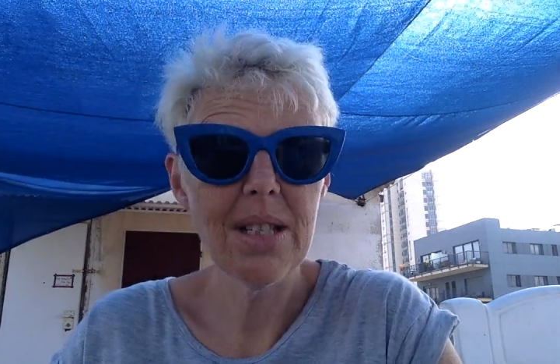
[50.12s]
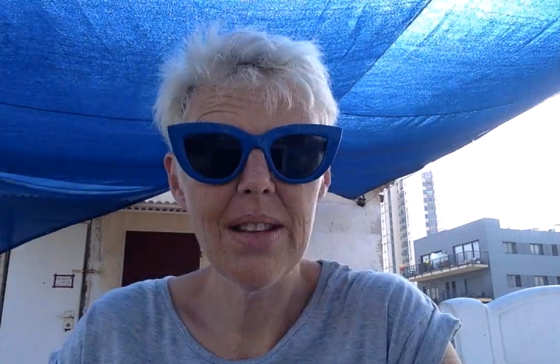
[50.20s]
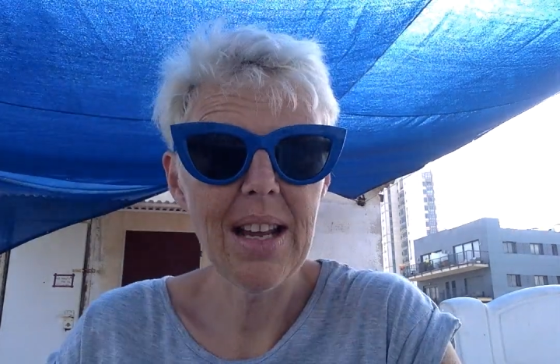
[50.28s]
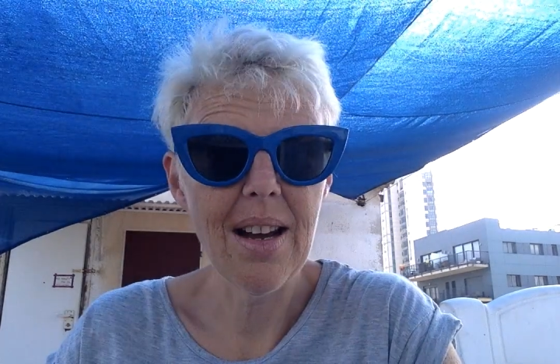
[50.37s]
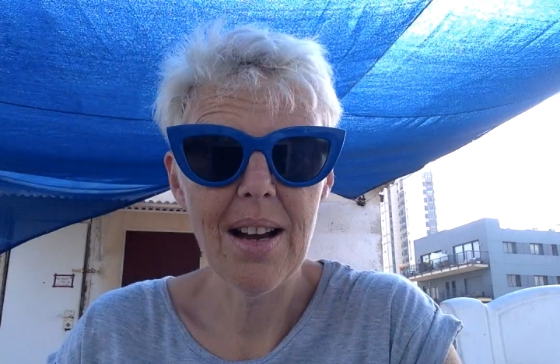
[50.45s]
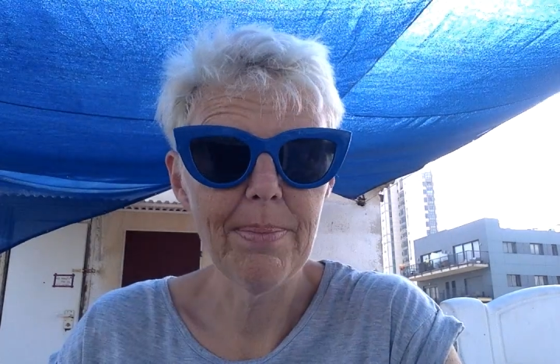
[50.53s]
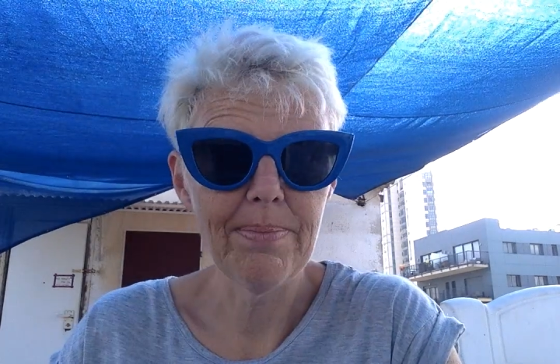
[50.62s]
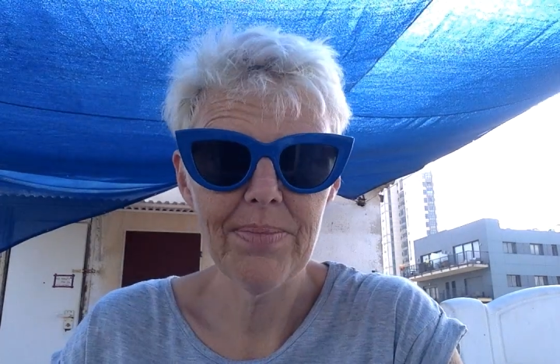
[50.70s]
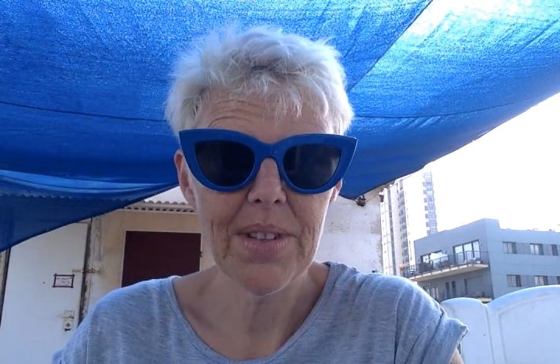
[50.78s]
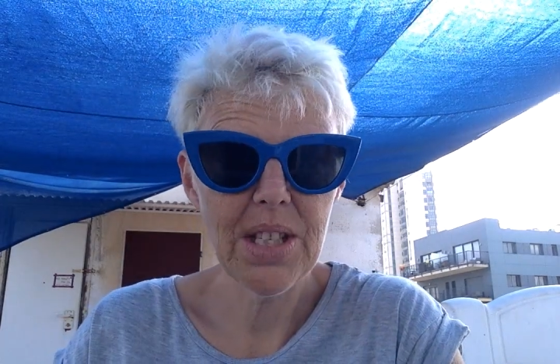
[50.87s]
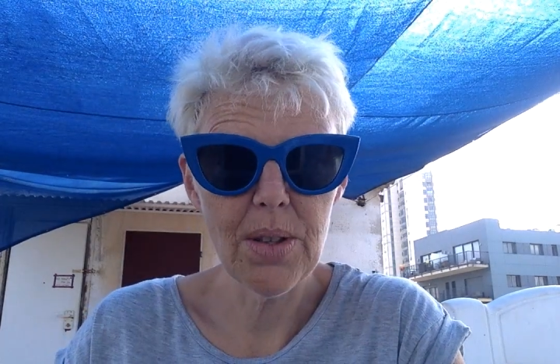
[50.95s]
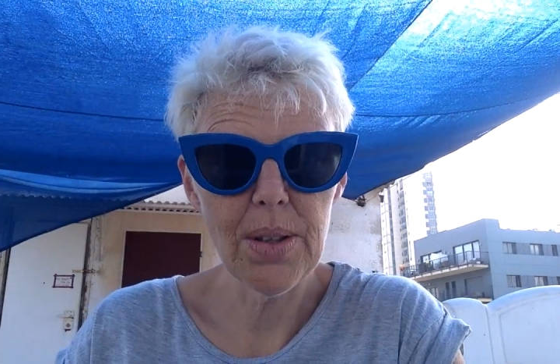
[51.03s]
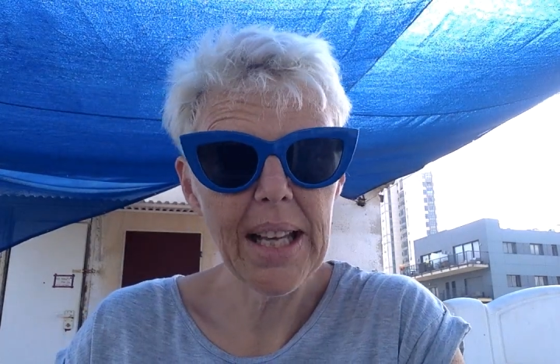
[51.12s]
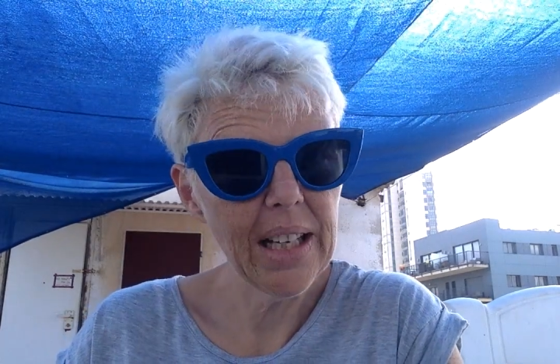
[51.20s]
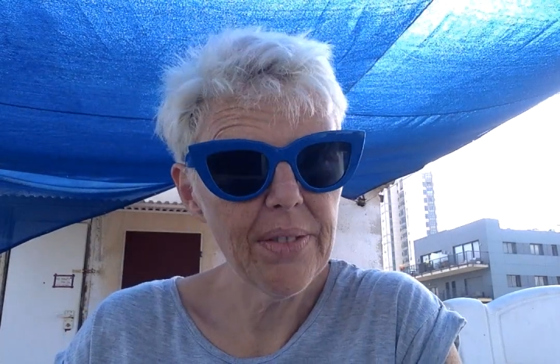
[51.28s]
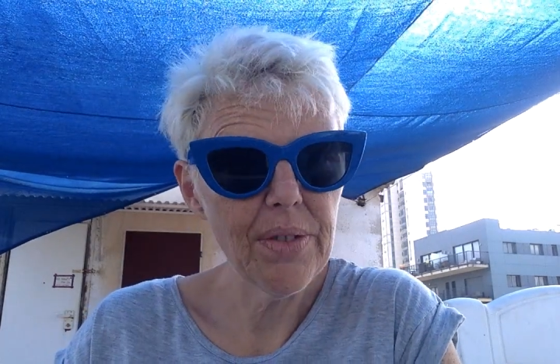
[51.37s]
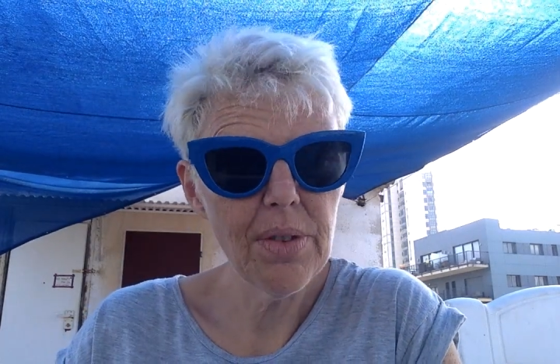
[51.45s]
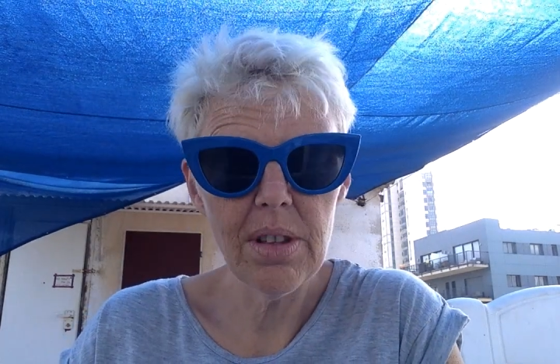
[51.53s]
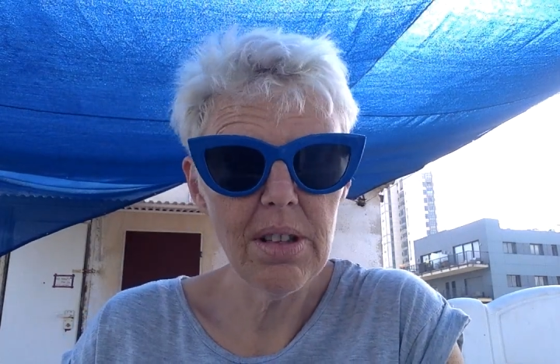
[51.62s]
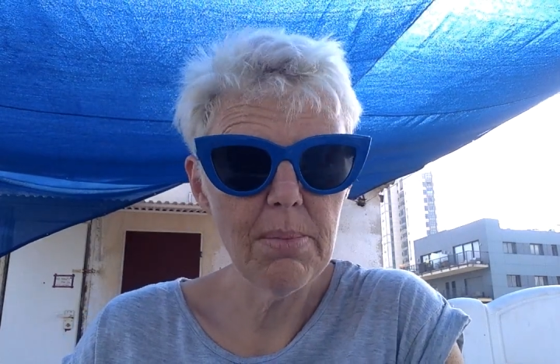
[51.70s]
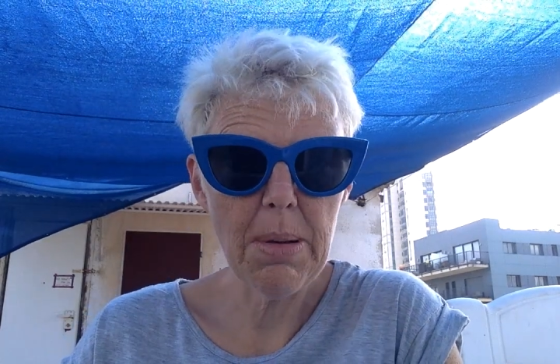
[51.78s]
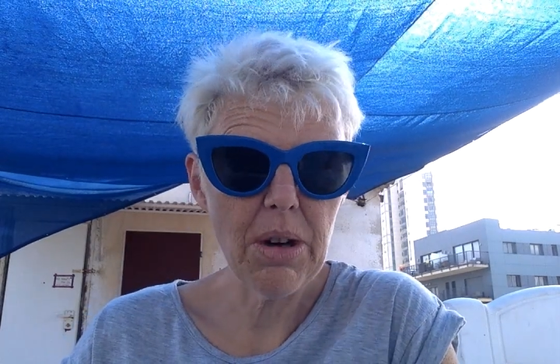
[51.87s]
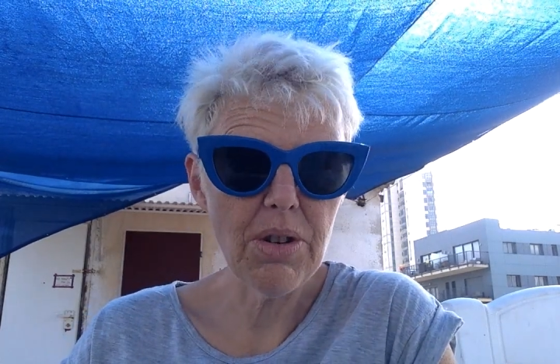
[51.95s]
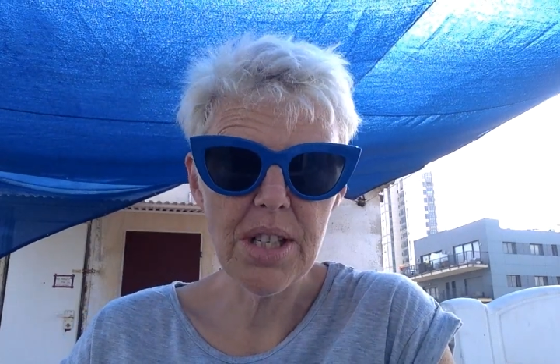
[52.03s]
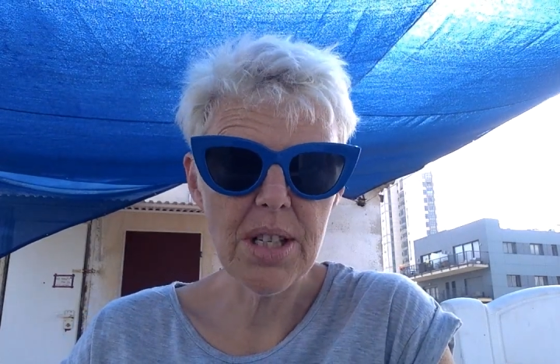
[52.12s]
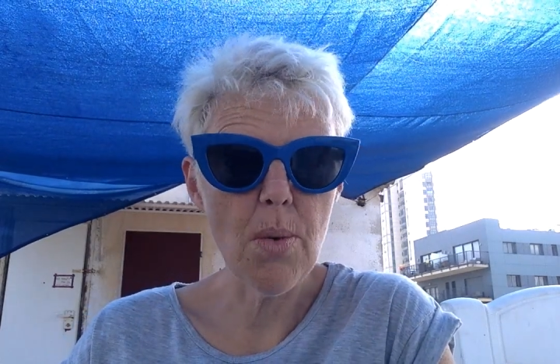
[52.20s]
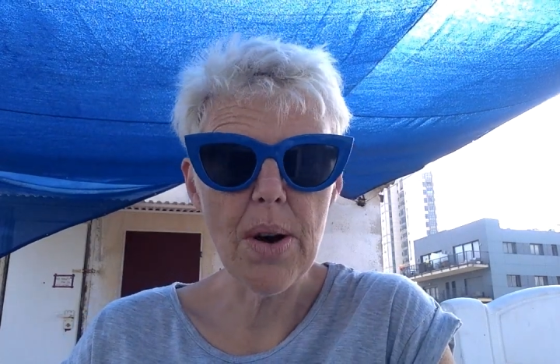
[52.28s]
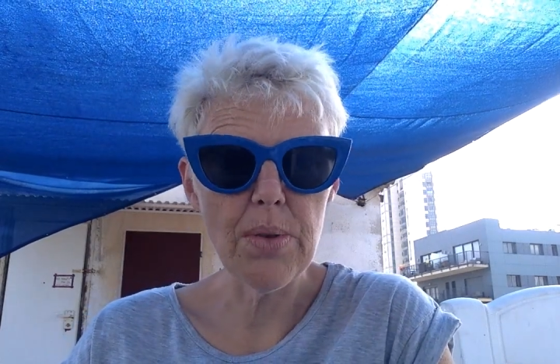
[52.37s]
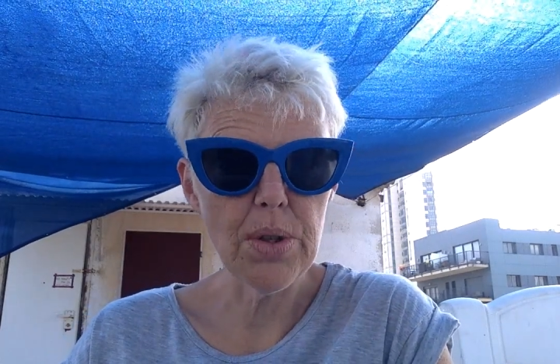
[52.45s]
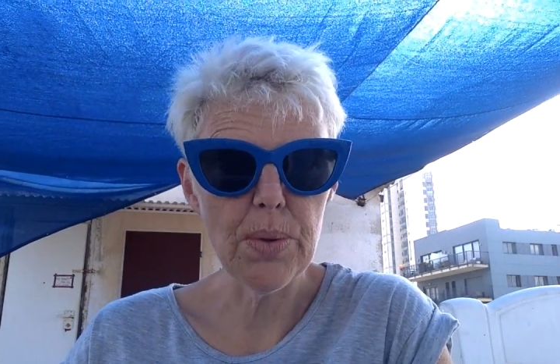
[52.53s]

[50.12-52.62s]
until they come. So like, you better just go out and